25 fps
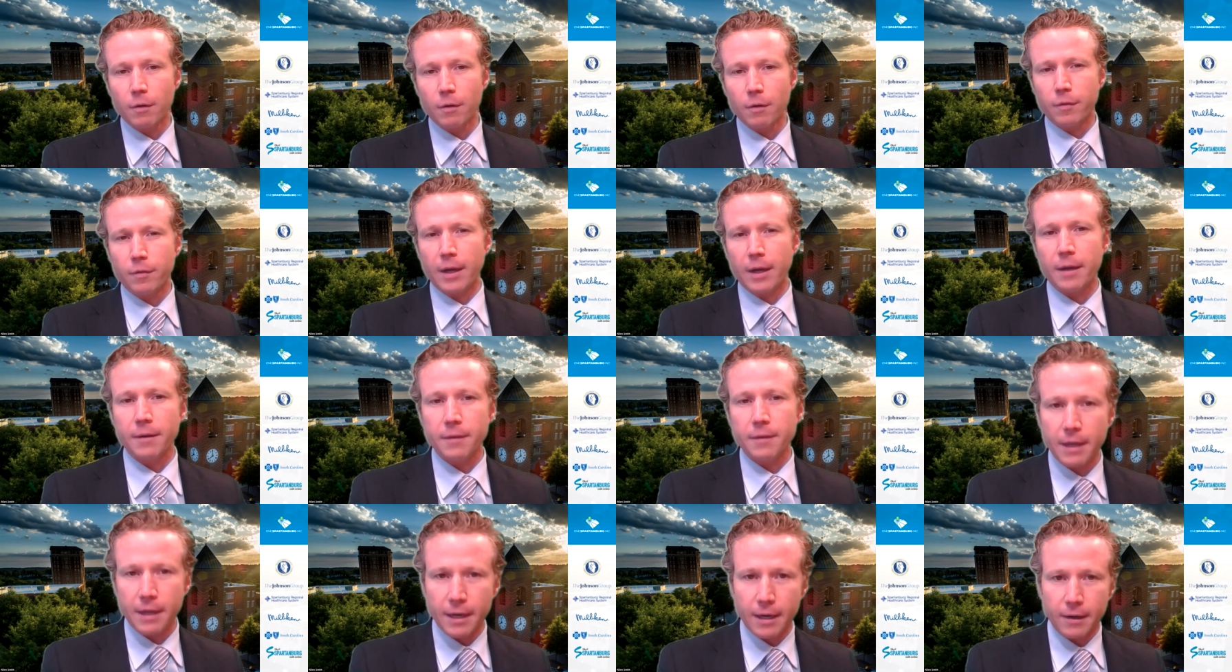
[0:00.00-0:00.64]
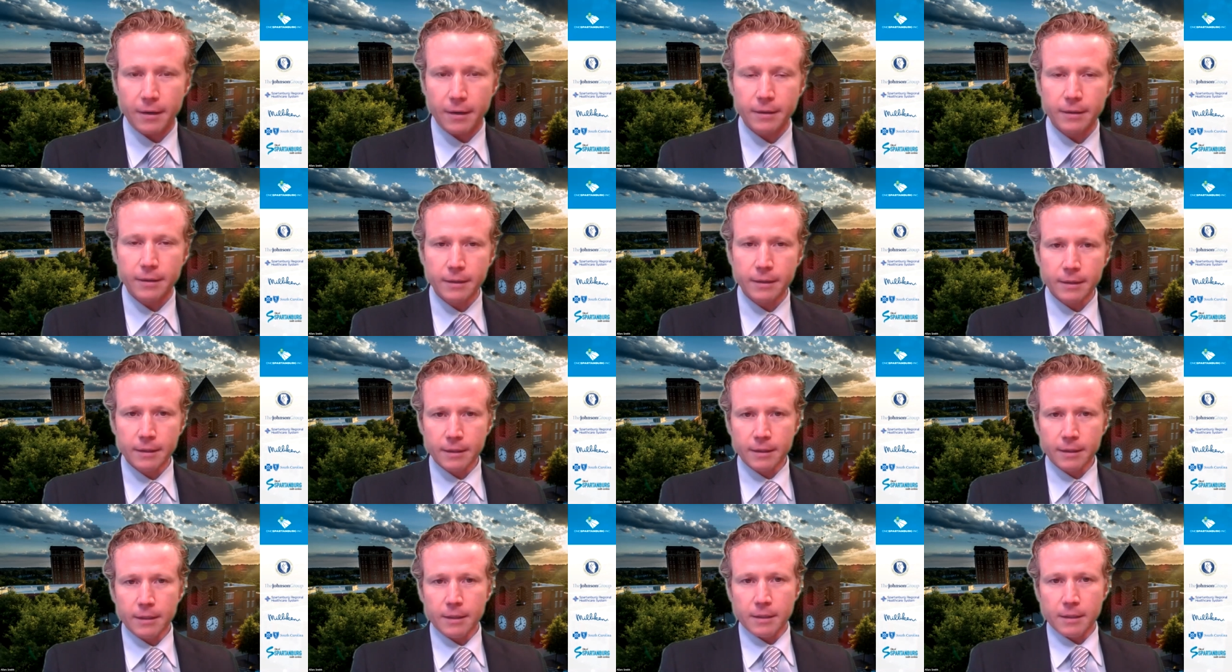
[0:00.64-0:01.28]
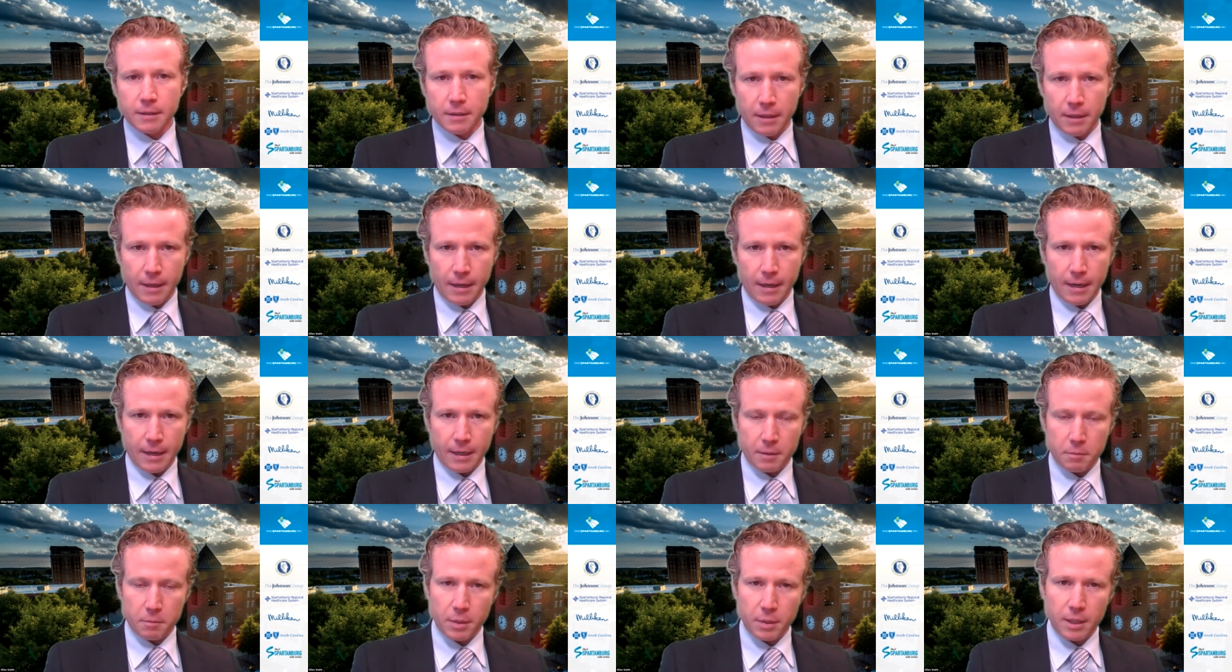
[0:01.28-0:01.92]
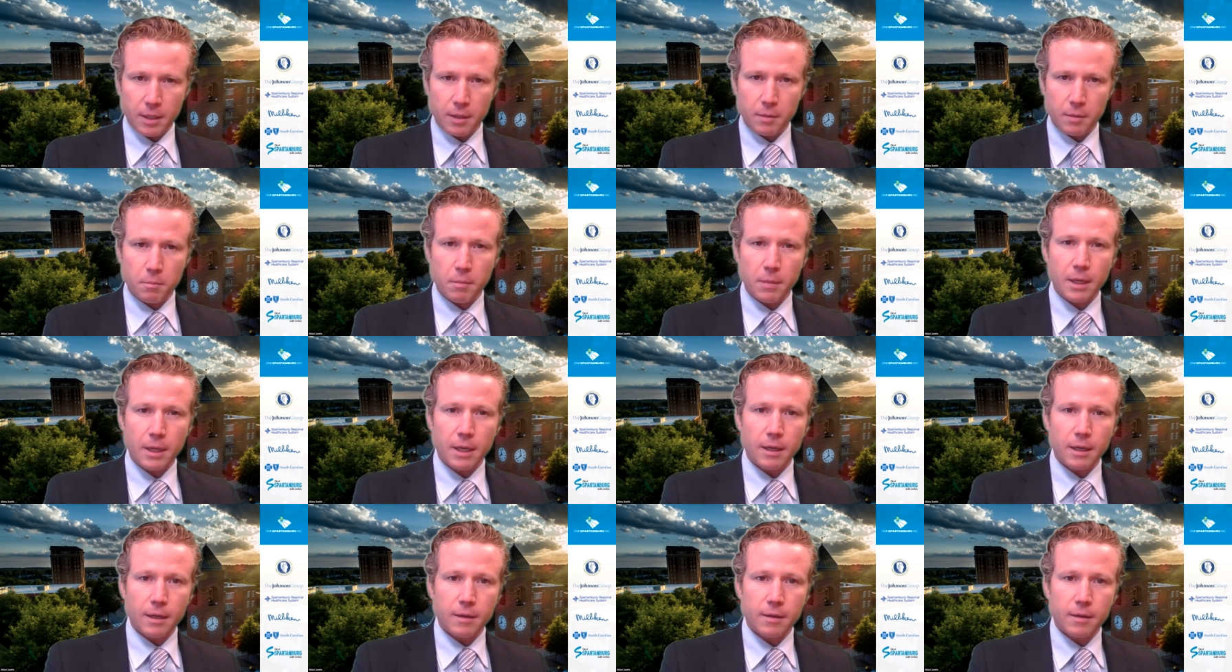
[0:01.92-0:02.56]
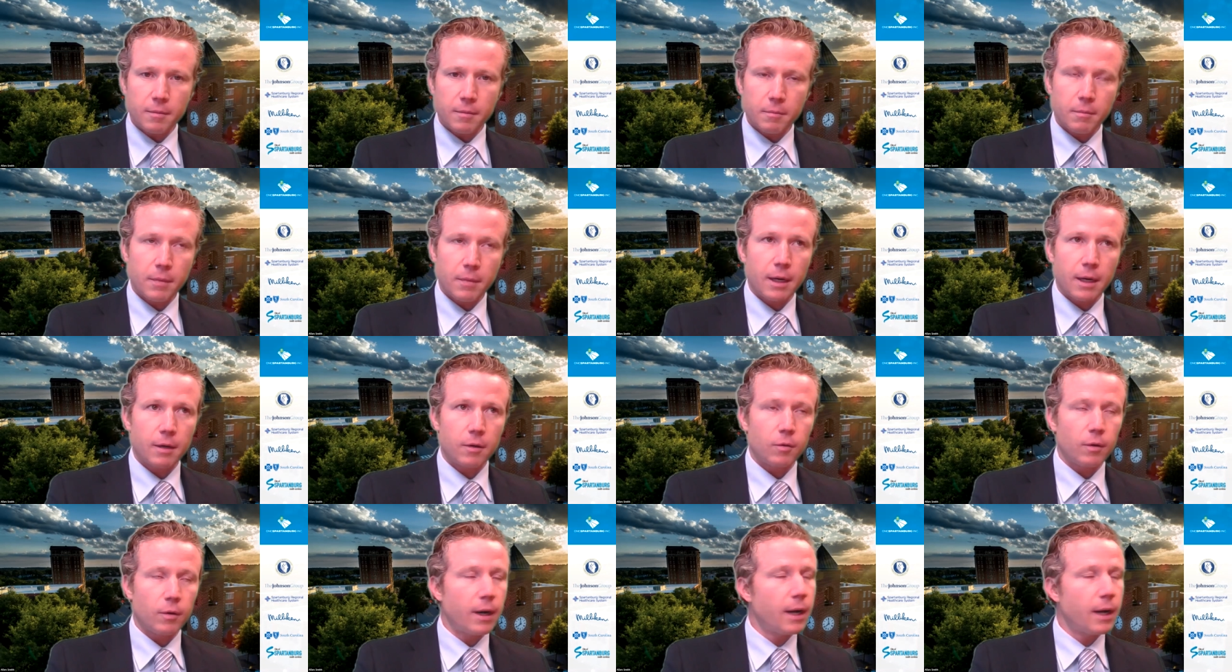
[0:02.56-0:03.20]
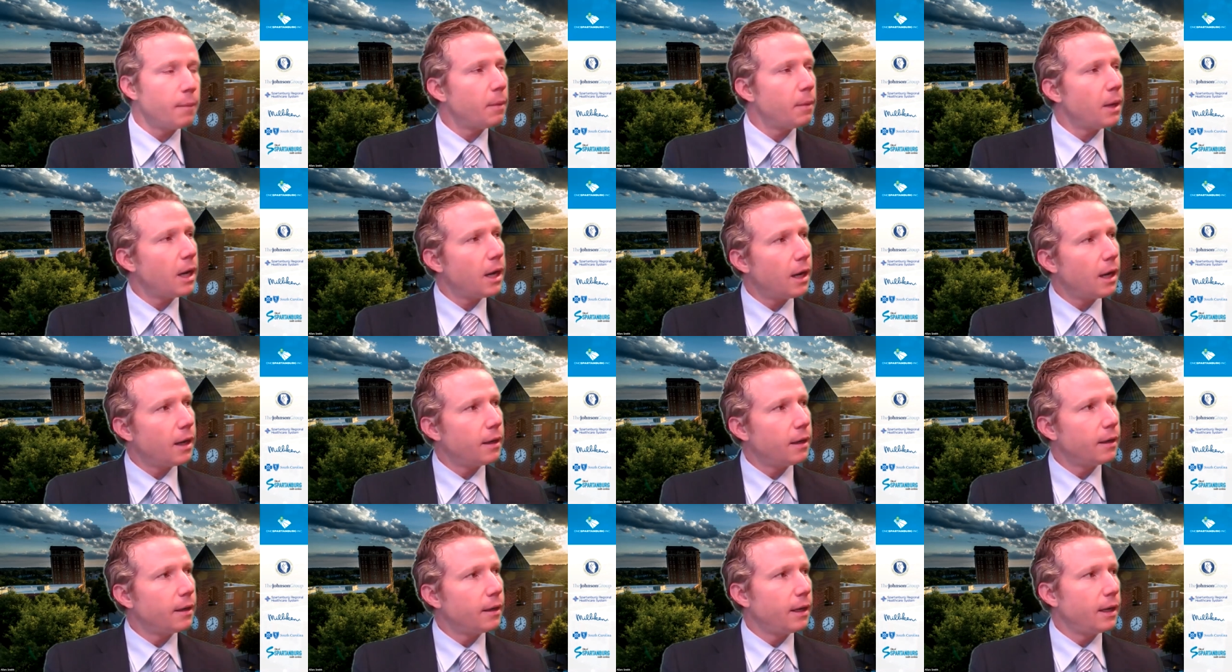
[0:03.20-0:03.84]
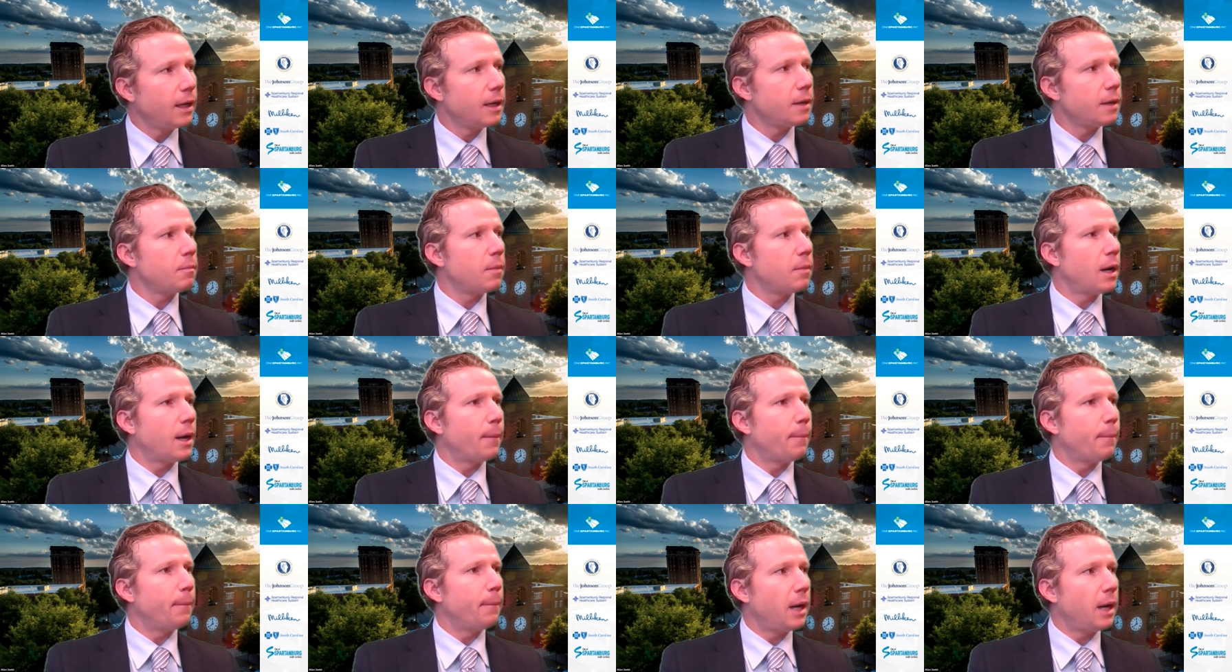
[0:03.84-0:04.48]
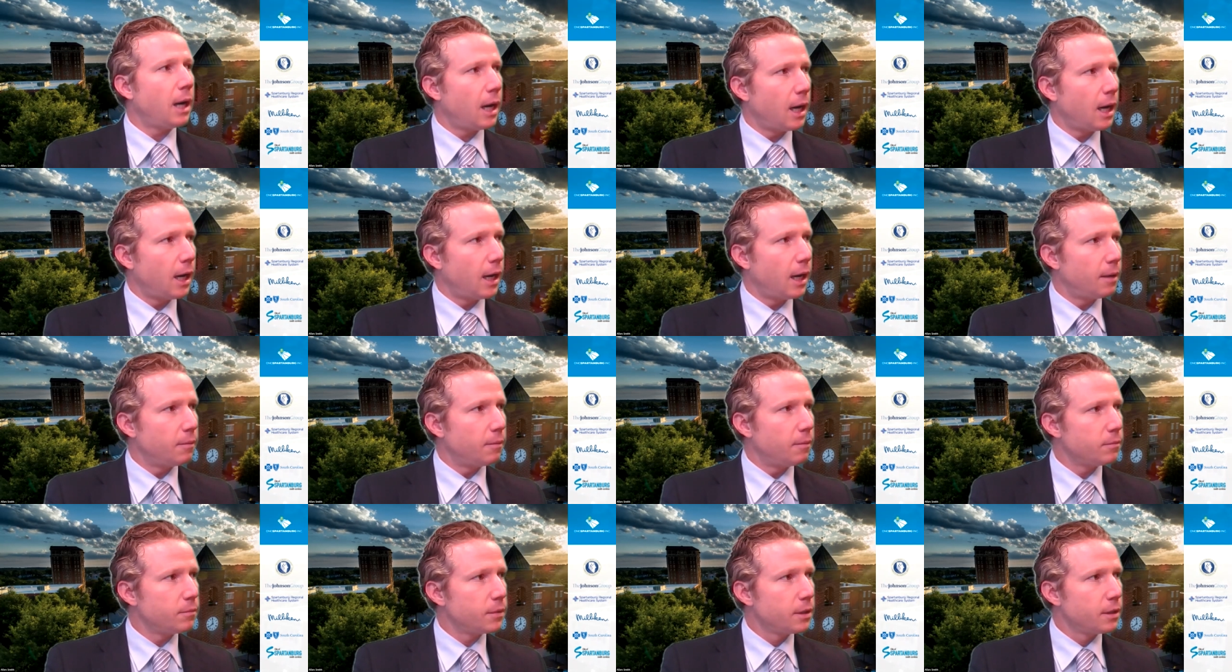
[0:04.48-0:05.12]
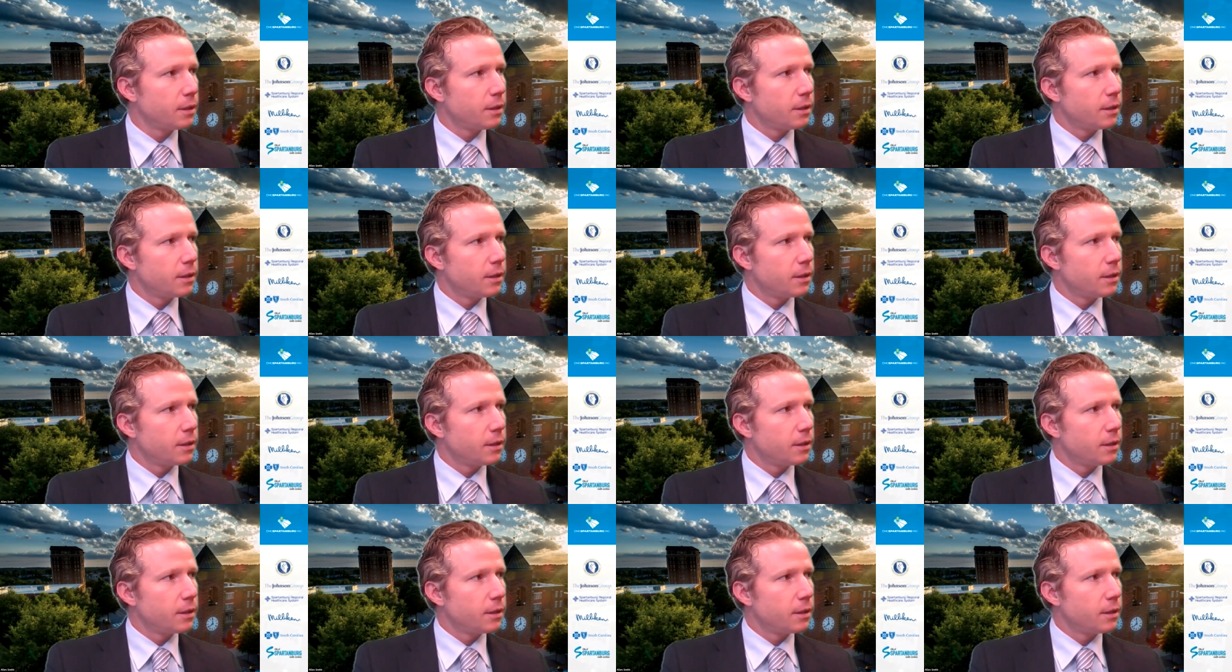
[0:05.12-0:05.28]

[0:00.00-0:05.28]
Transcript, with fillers: I found out that I had been admitted, my grandma and my mom